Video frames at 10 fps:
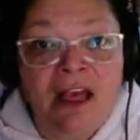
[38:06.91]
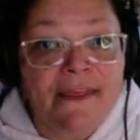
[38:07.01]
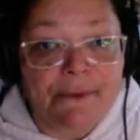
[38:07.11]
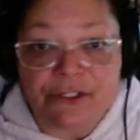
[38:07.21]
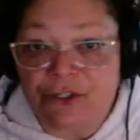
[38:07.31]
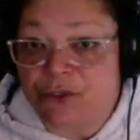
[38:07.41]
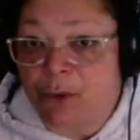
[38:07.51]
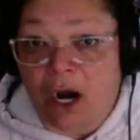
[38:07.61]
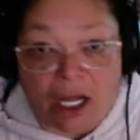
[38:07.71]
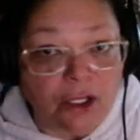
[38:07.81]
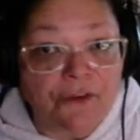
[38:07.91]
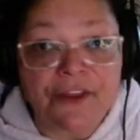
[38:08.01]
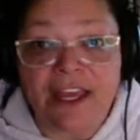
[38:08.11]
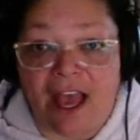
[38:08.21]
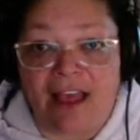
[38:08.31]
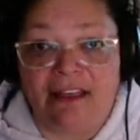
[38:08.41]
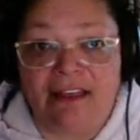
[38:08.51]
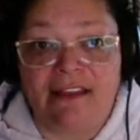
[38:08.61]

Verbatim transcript: The prisoners were all over the island,